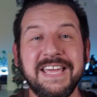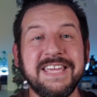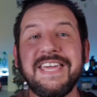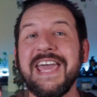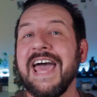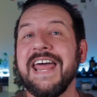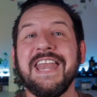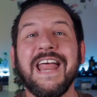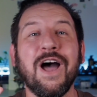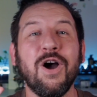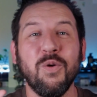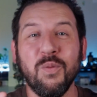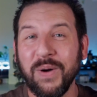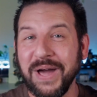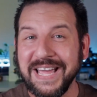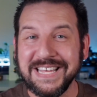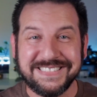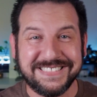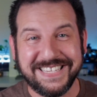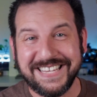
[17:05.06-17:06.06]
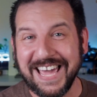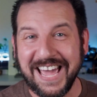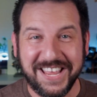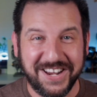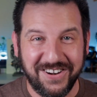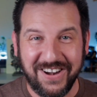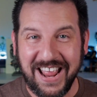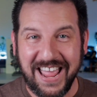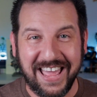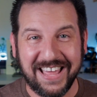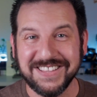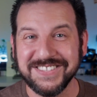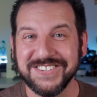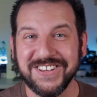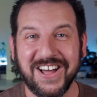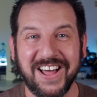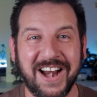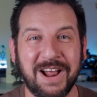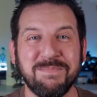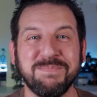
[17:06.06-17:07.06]
cannot wait to get your hands
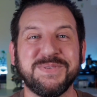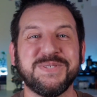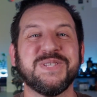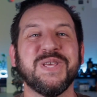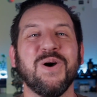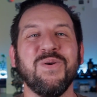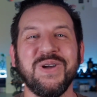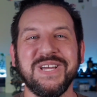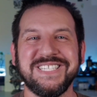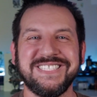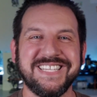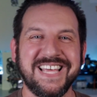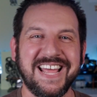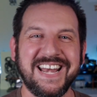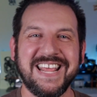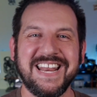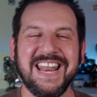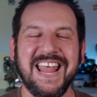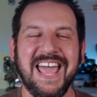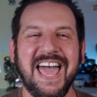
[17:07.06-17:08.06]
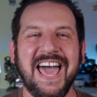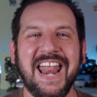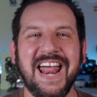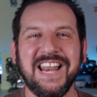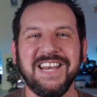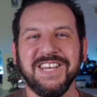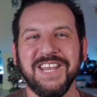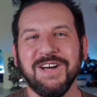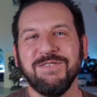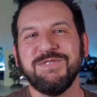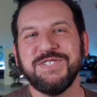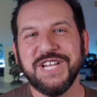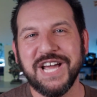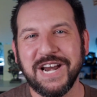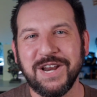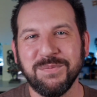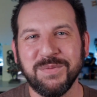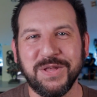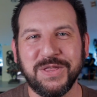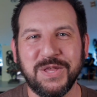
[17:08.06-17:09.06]
on. I'm so excited, and I love
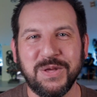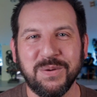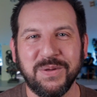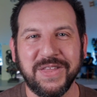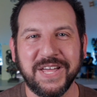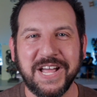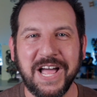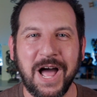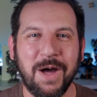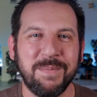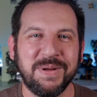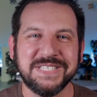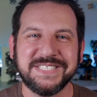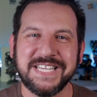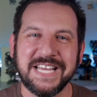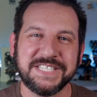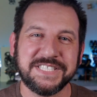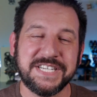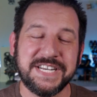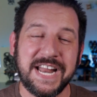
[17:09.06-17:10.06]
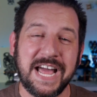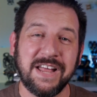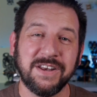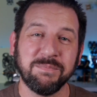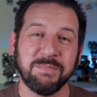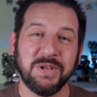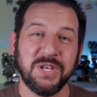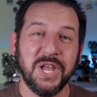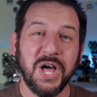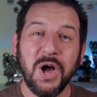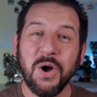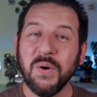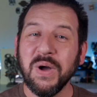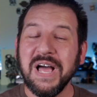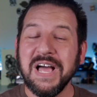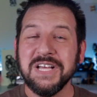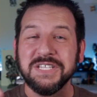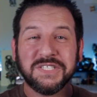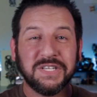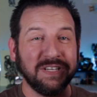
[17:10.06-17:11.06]
chatting with you in the comment section down below.
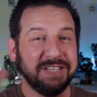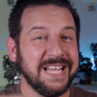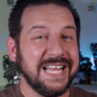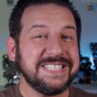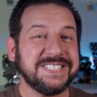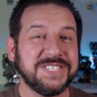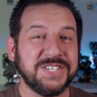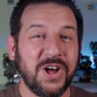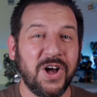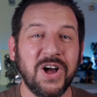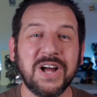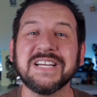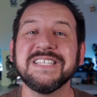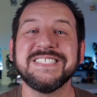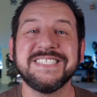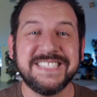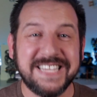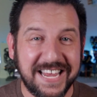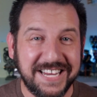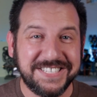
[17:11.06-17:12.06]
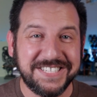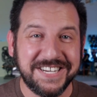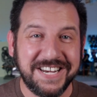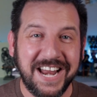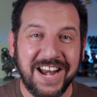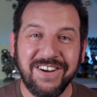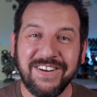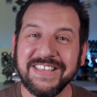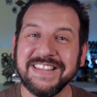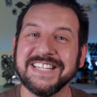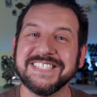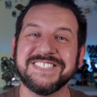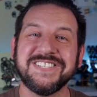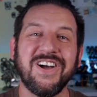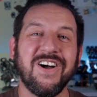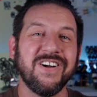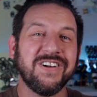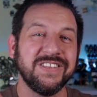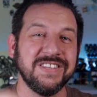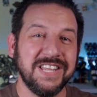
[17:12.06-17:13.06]
So let's talk stationery, let's
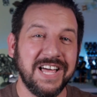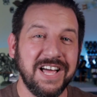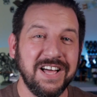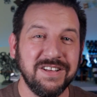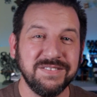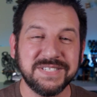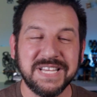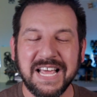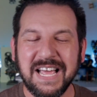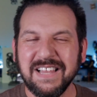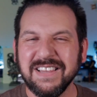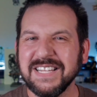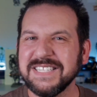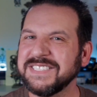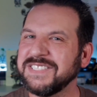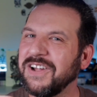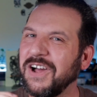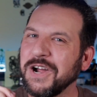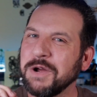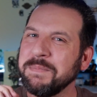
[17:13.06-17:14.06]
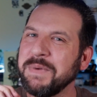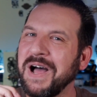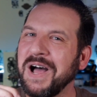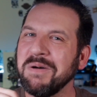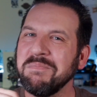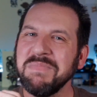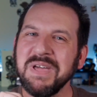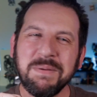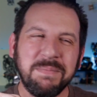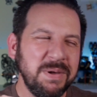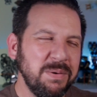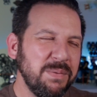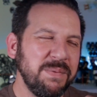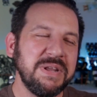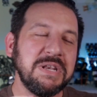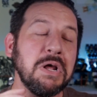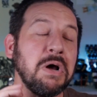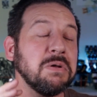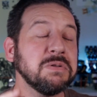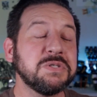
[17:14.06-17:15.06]
talk loves, let's talk about maybe what
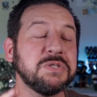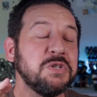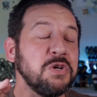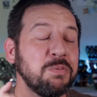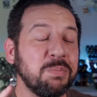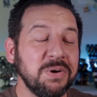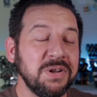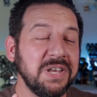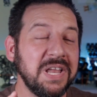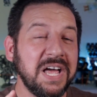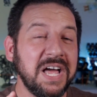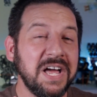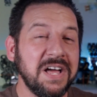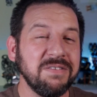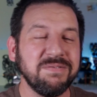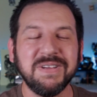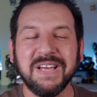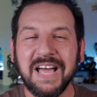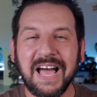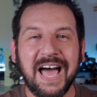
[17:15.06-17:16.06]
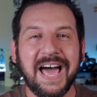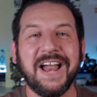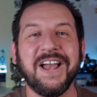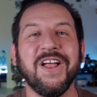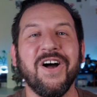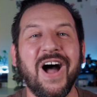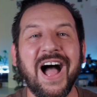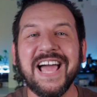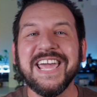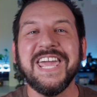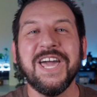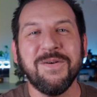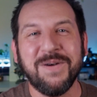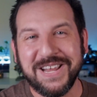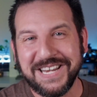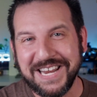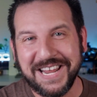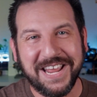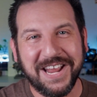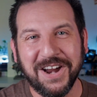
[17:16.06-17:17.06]
we don't super love. I don't know. I can't
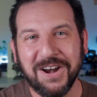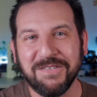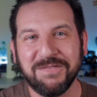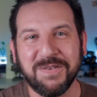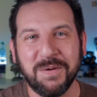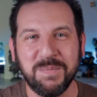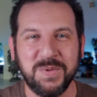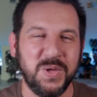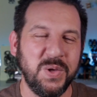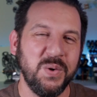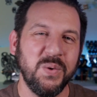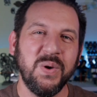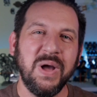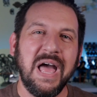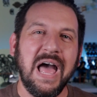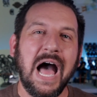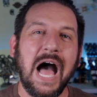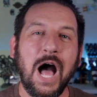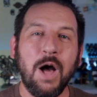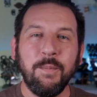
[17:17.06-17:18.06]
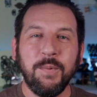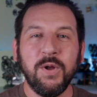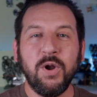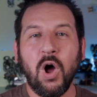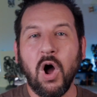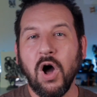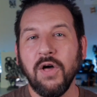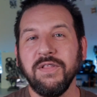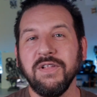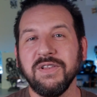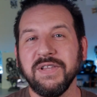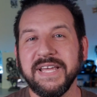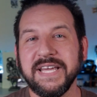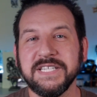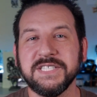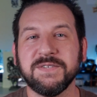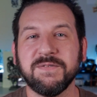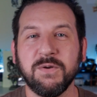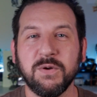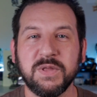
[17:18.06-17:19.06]
wait to hear from you. I'll put all the
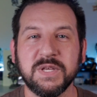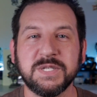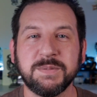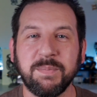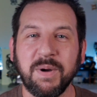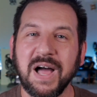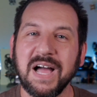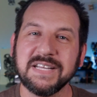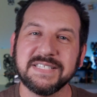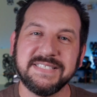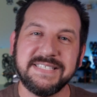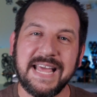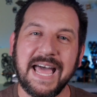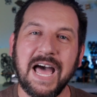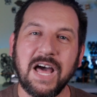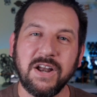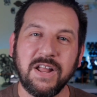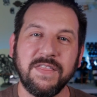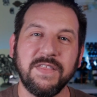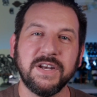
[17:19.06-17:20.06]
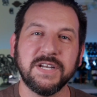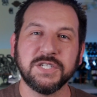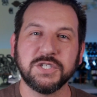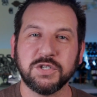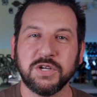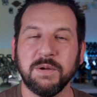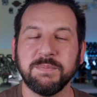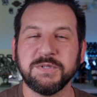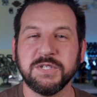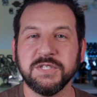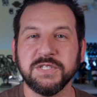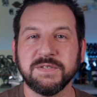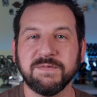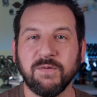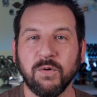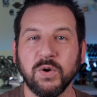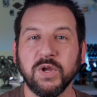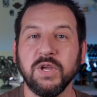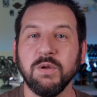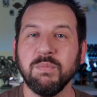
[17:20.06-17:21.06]
links for this box down in the descriptions
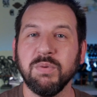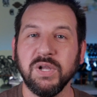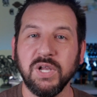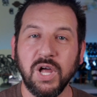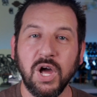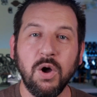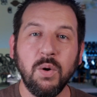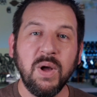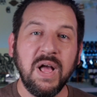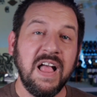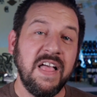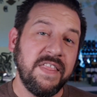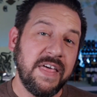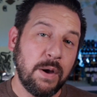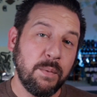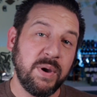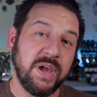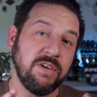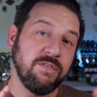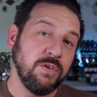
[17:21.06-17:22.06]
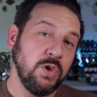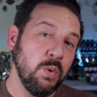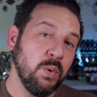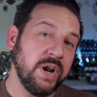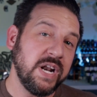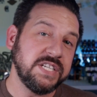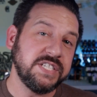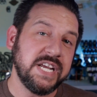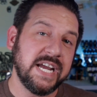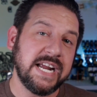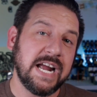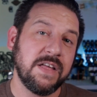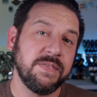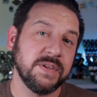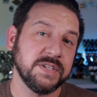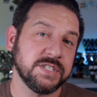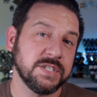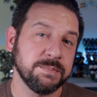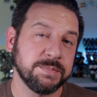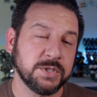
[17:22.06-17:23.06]
for you below. That way, if you want to check out
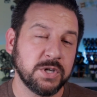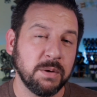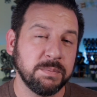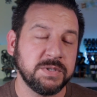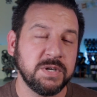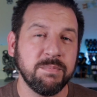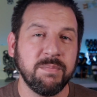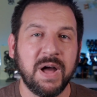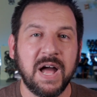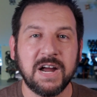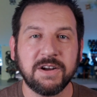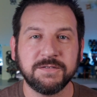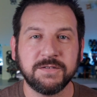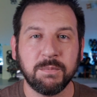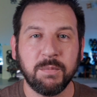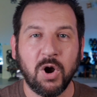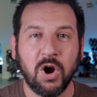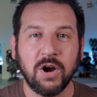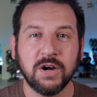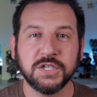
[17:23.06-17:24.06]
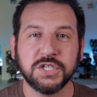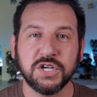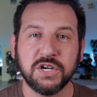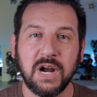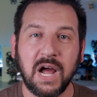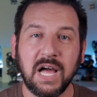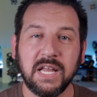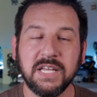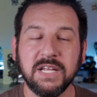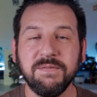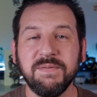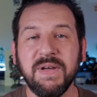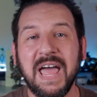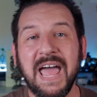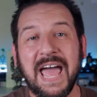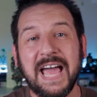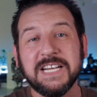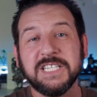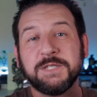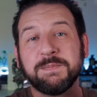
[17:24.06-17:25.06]
the subscription box from Archer and Olive,
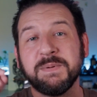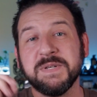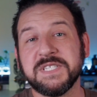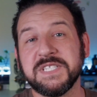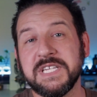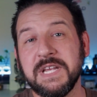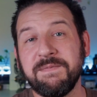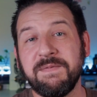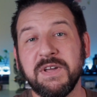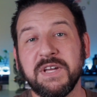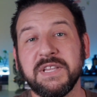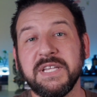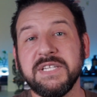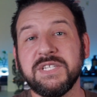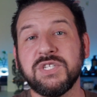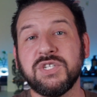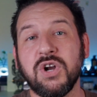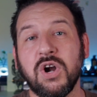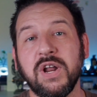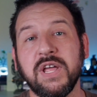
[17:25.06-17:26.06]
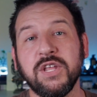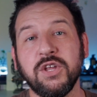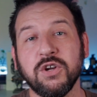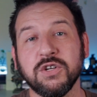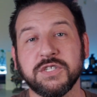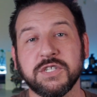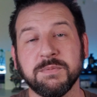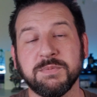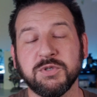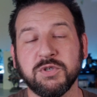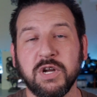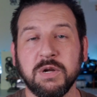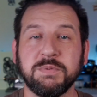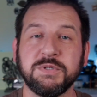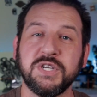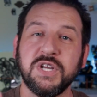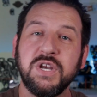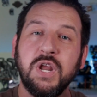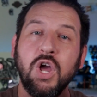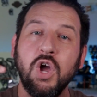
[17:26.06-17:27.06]
and specifically starting your
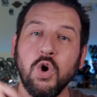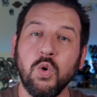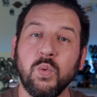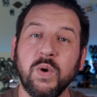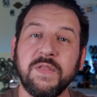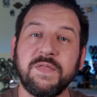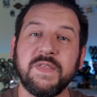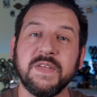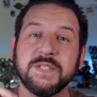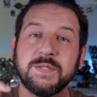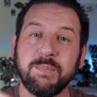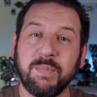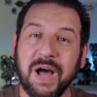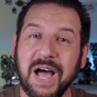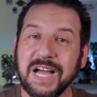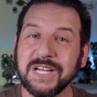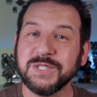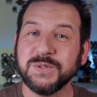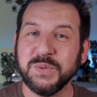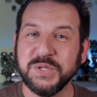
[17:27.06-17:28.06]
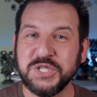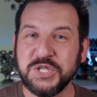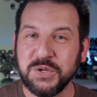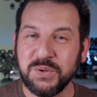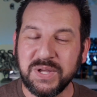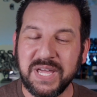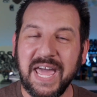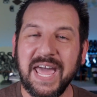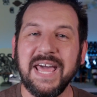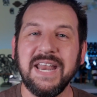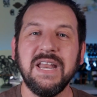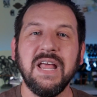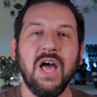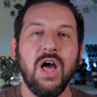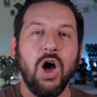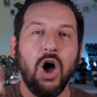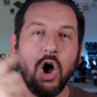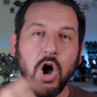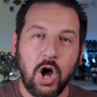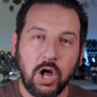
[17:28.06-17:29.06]
subscription with this box, which you can,
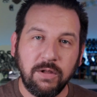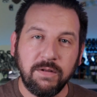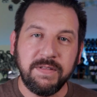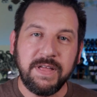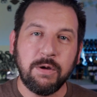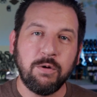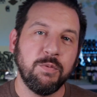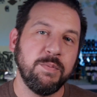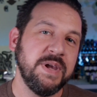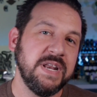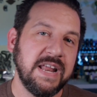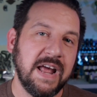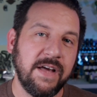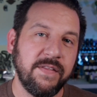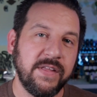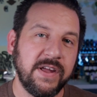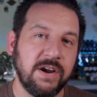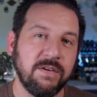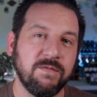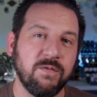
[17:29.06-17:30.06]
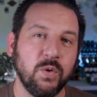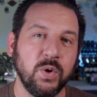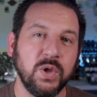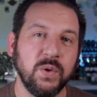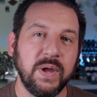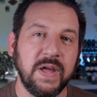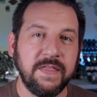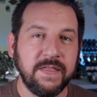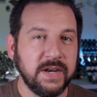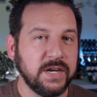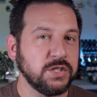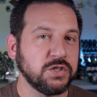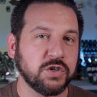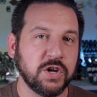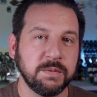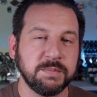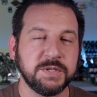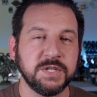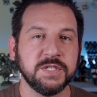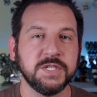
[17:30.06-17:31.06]
all of that will be down there for you in the
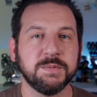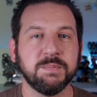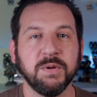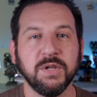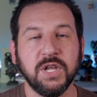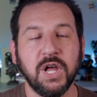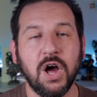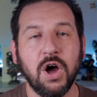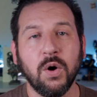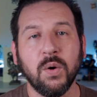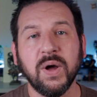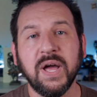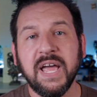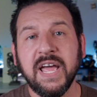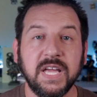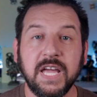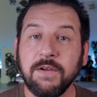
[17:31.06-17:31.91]
descriptions below.